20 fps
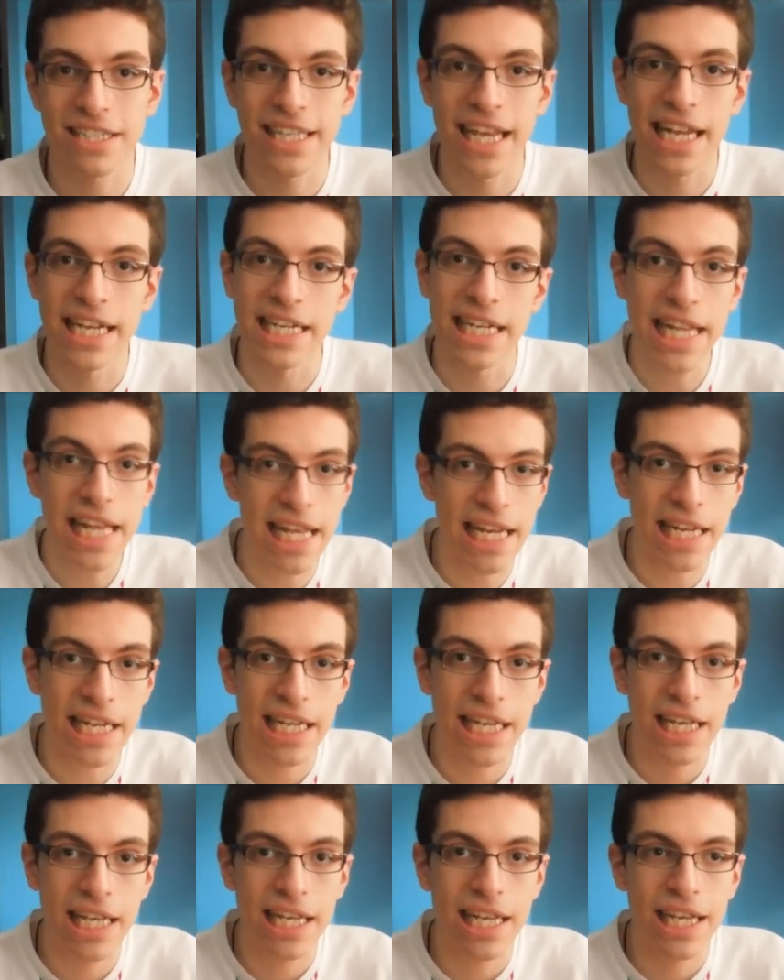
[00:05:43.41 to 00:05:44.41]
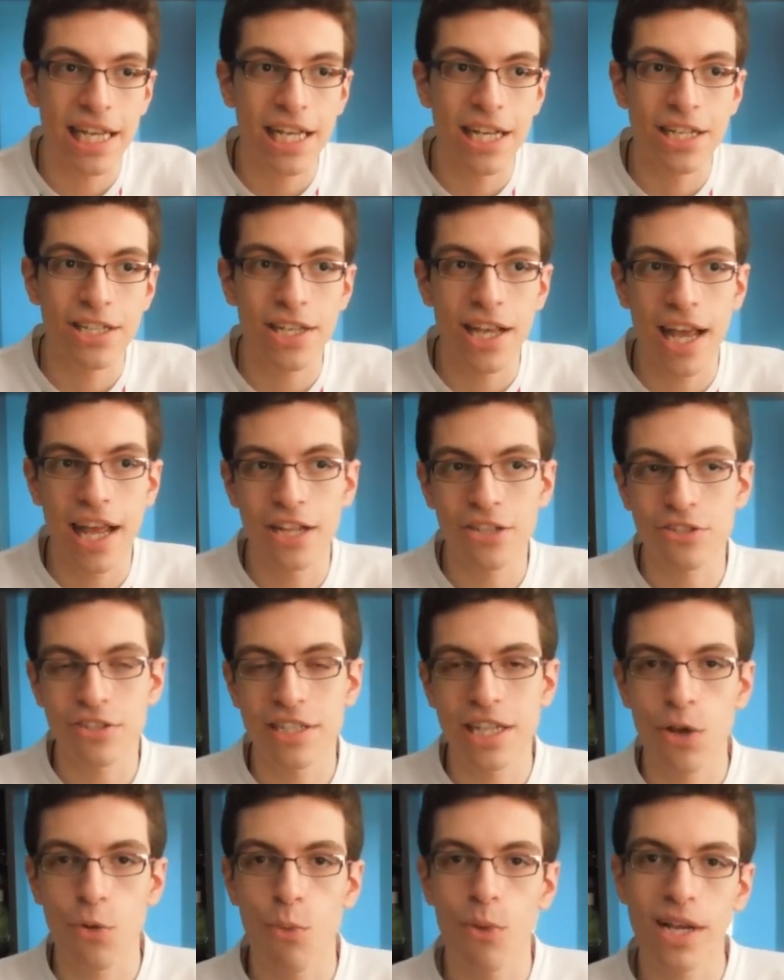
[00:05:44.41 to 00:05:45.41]
to get it in. And it's
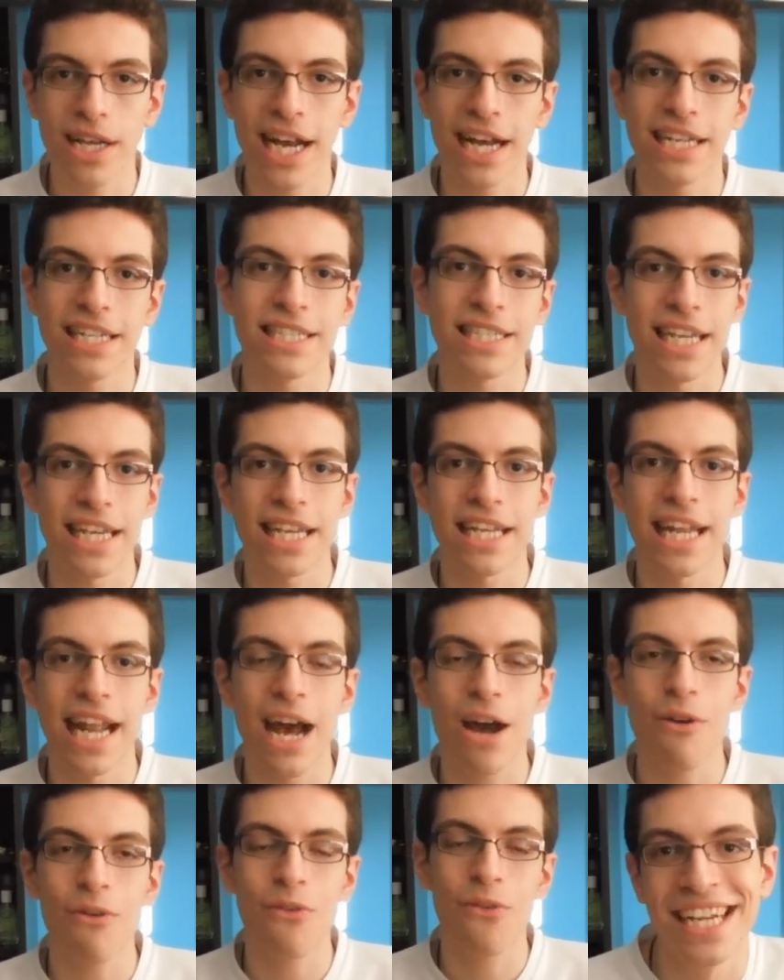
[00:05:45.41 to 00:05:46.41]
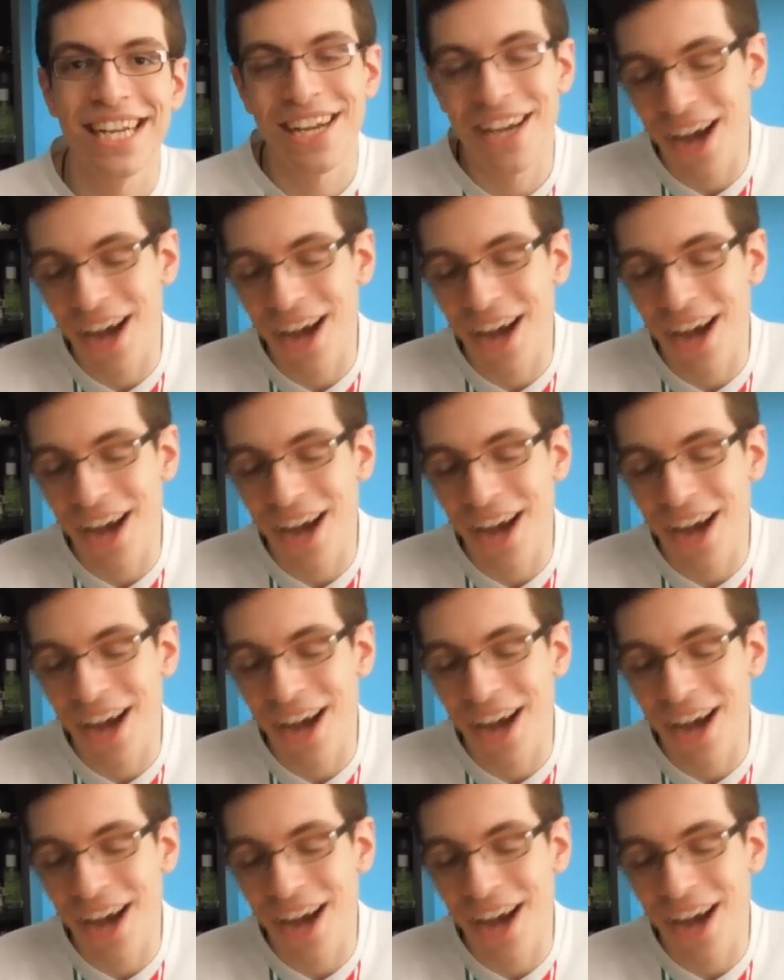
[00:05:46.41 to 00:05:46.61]
going to take 1 guy to take it out.